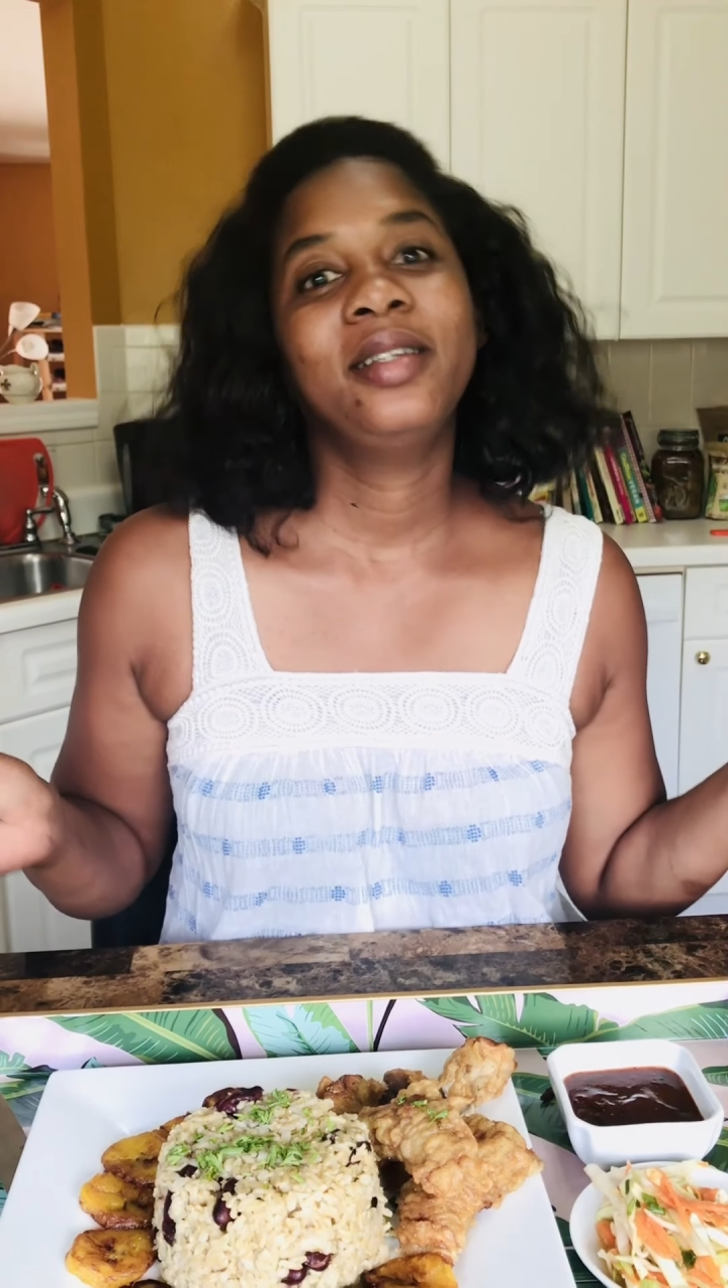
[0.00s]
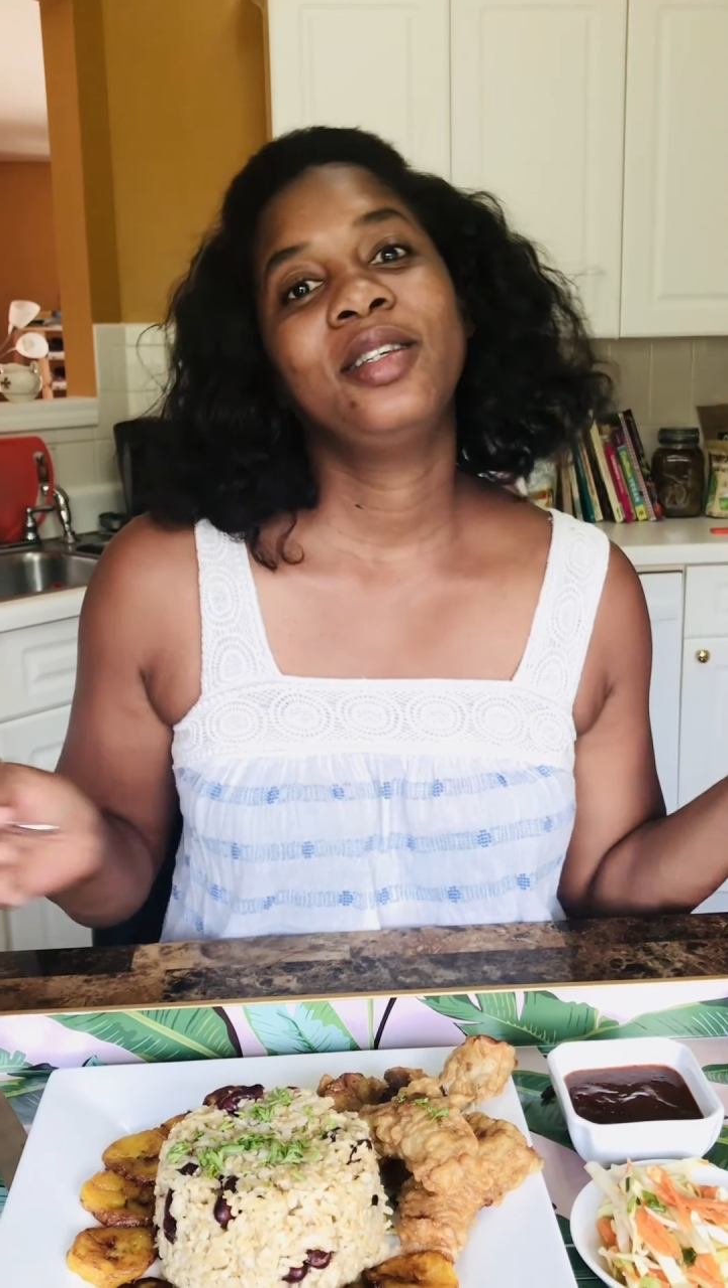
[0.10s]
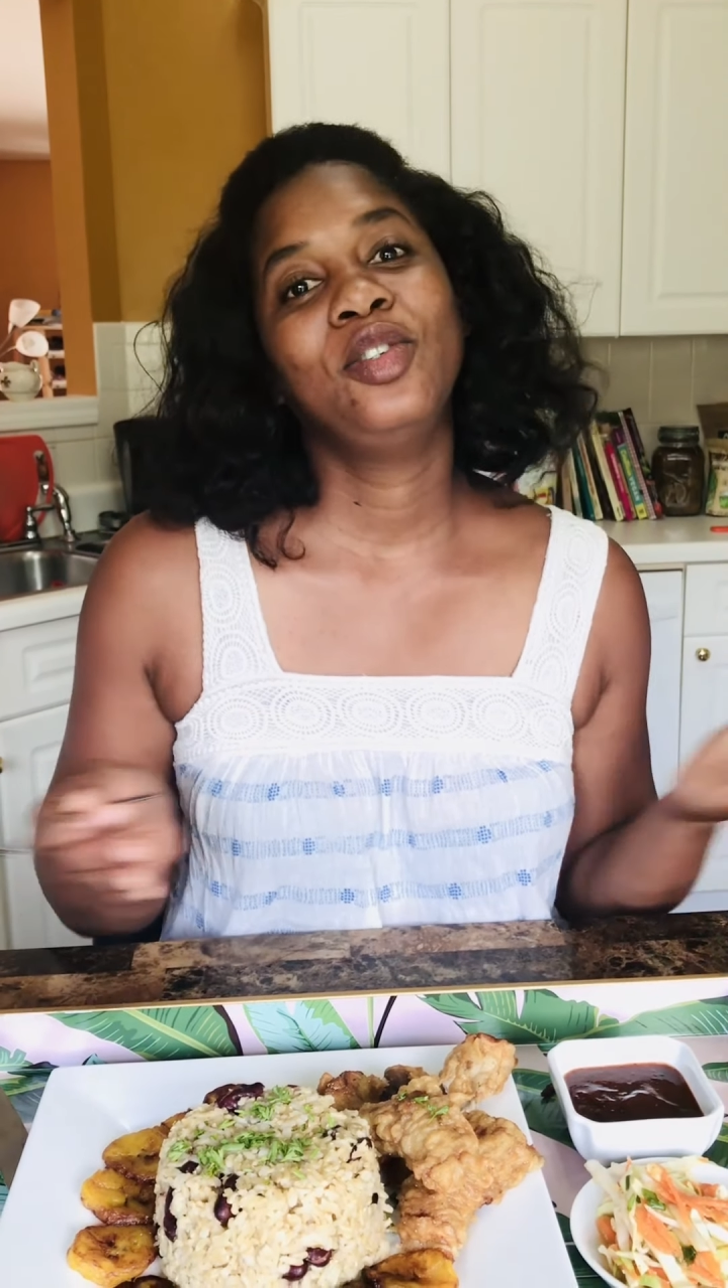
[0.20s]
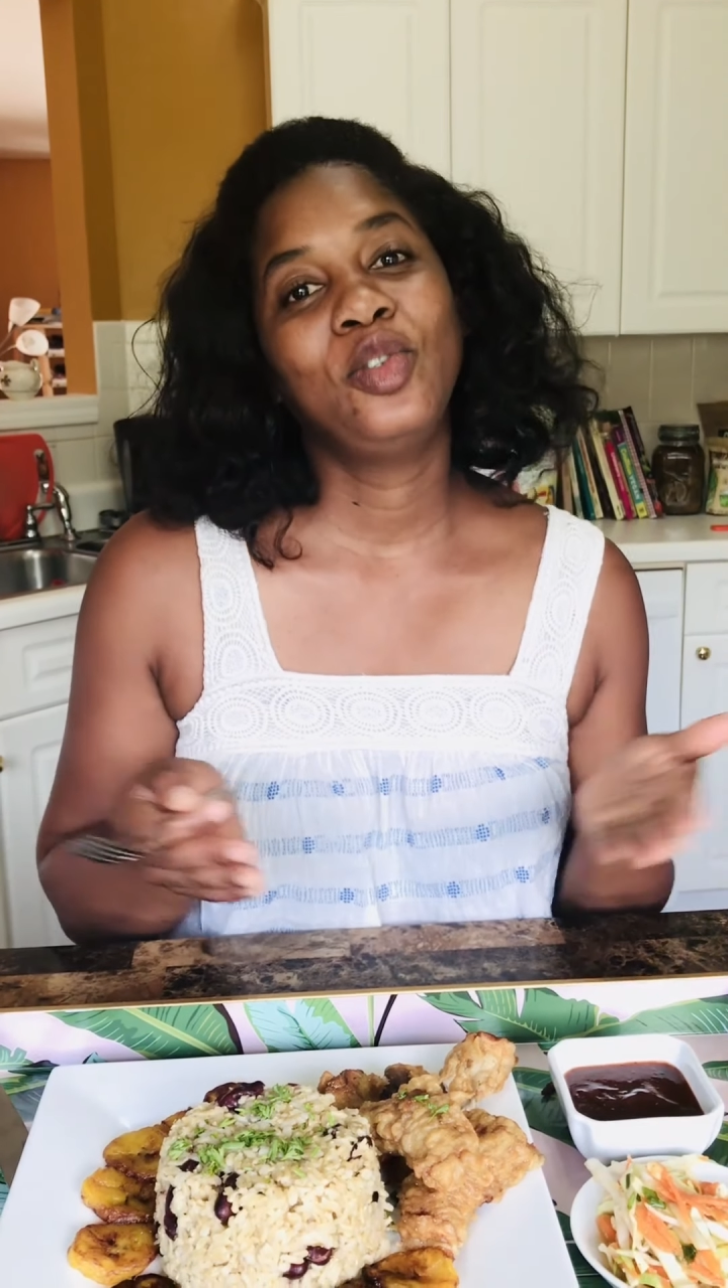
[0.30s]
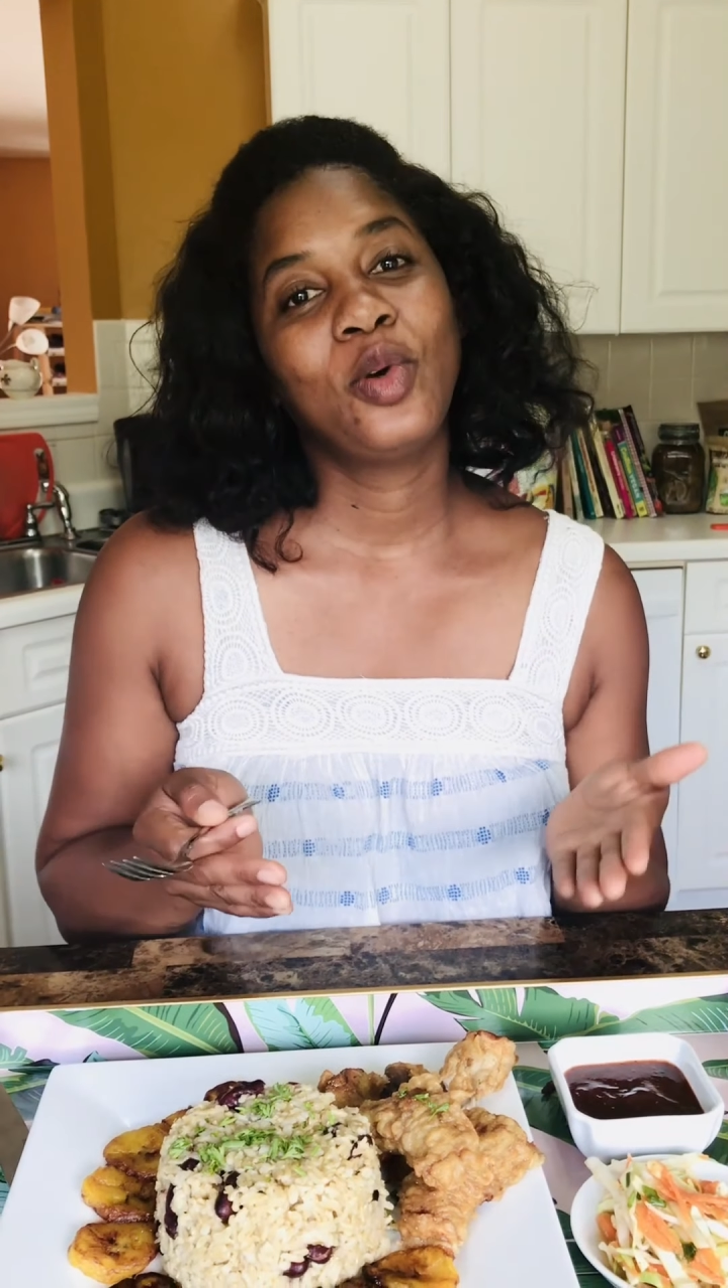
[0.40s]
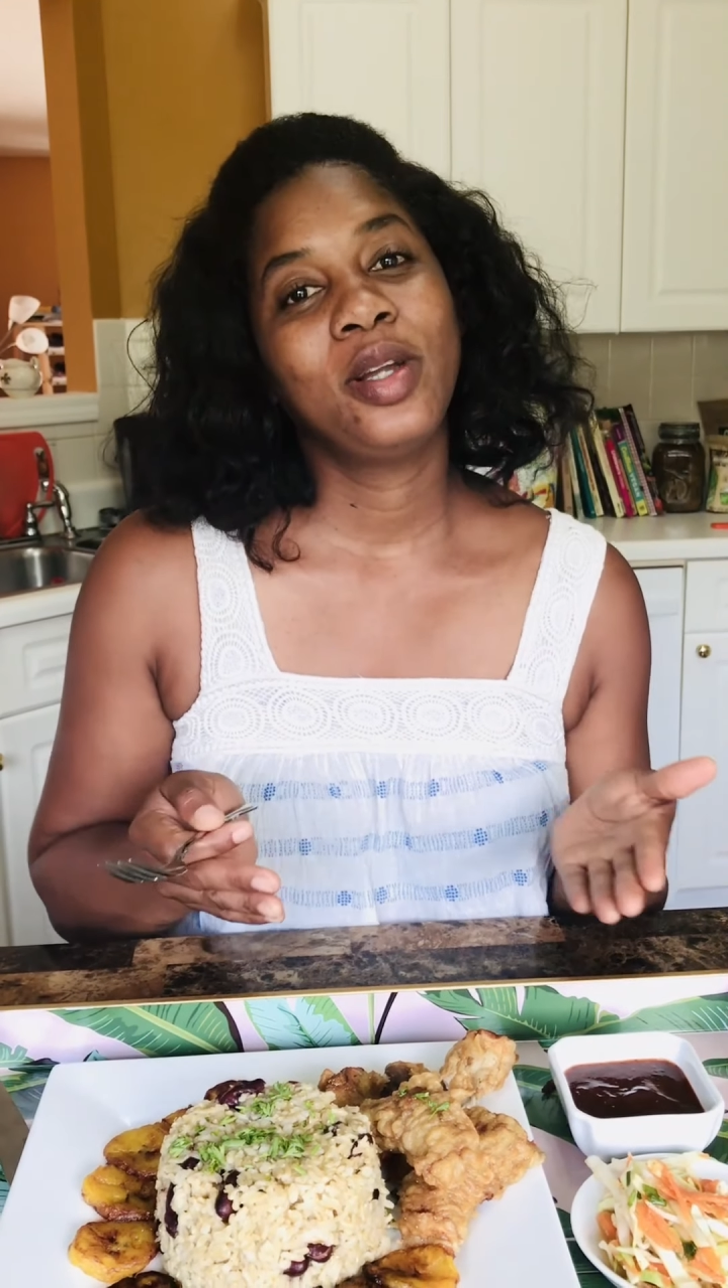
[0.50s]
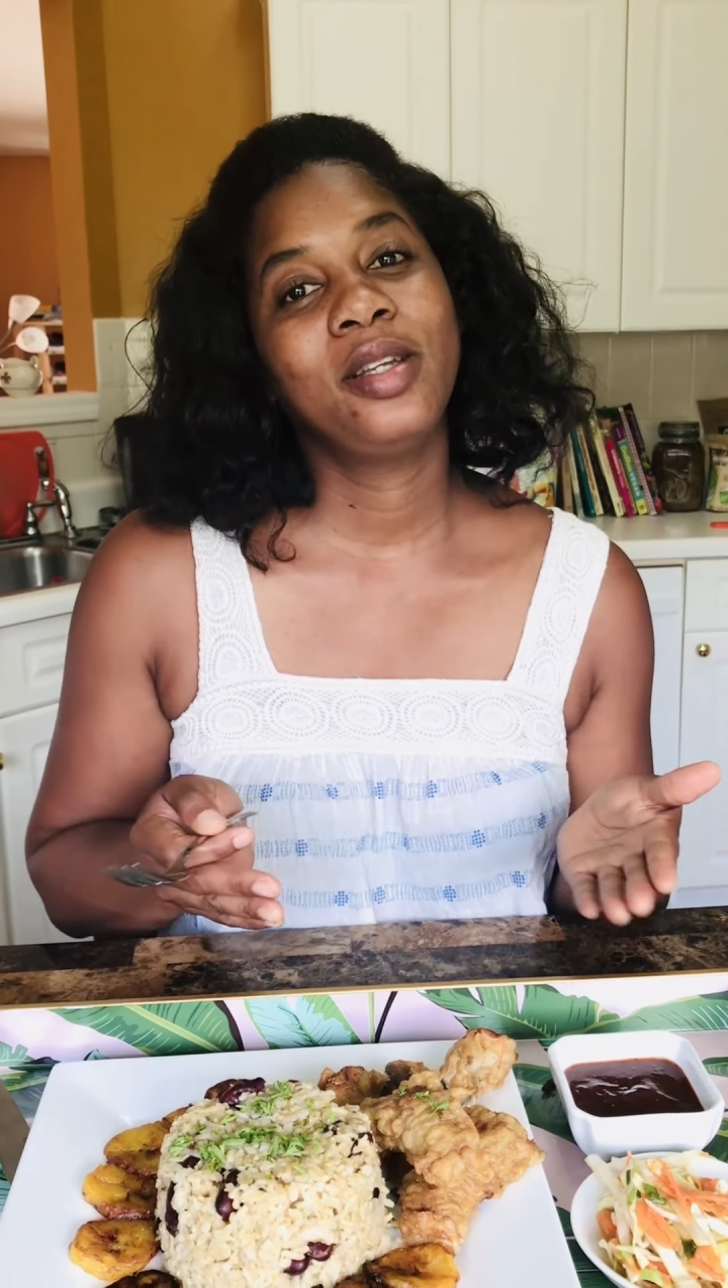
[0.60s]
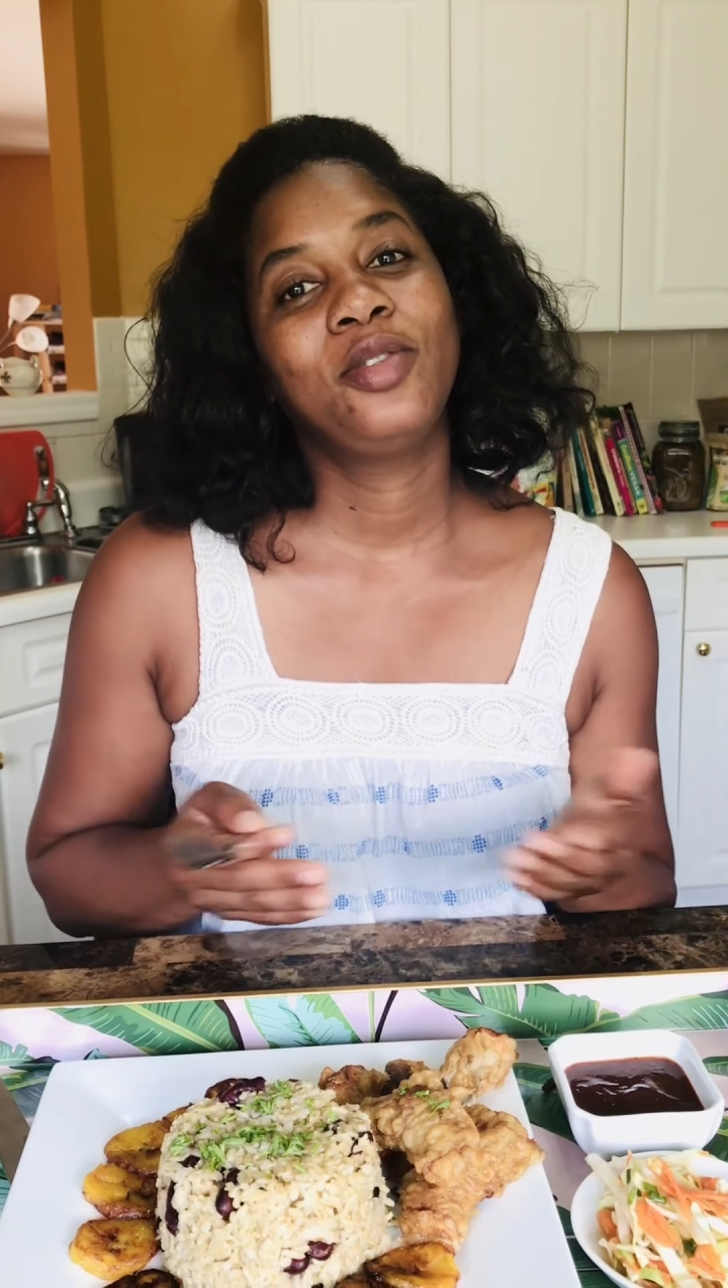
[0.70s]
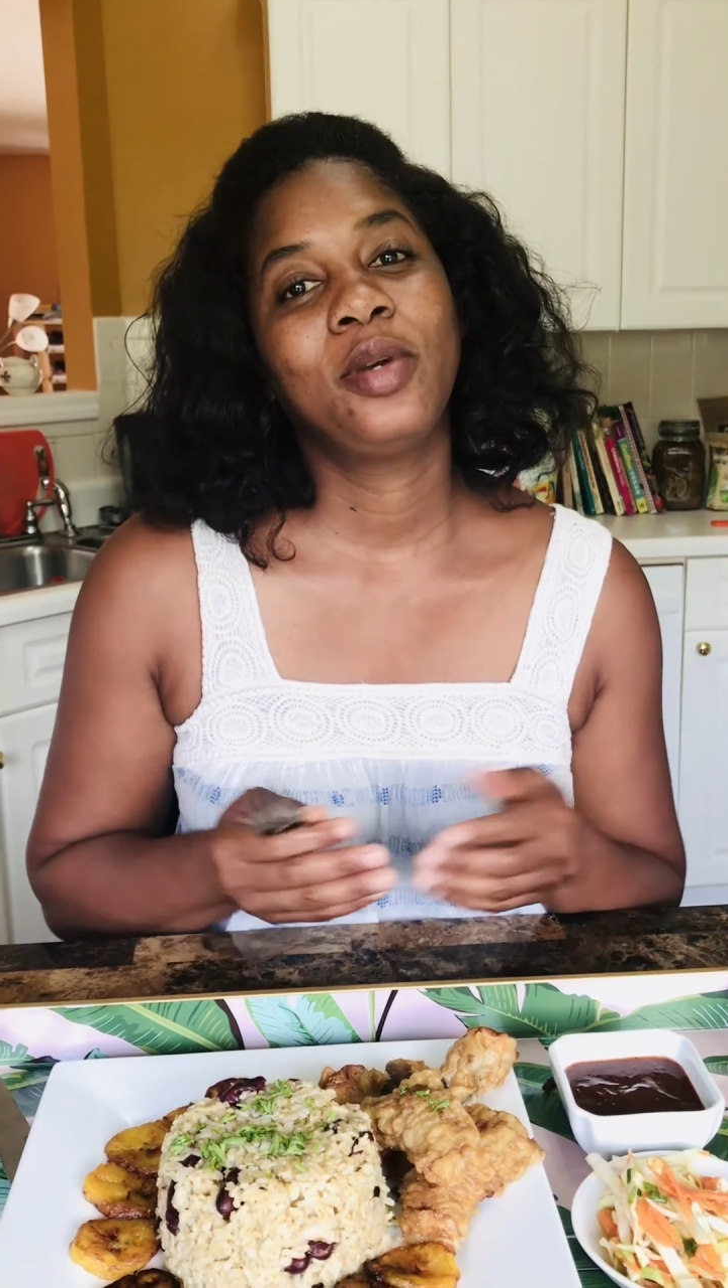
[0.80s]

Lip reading: enjoyed this